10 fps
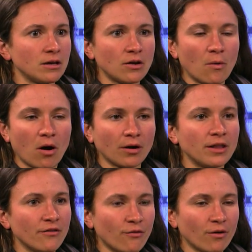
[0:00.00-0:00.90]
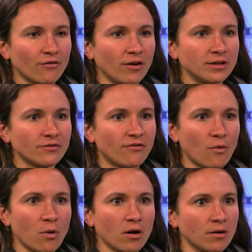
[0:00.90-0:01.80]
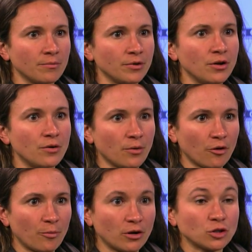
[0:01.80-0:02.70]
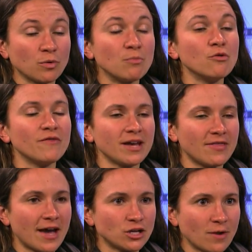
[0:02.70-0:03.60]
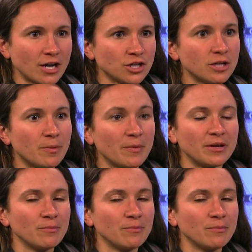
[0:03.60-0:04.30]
you know aren't in the forefront for you know north berkshire we're moving in that direction but we,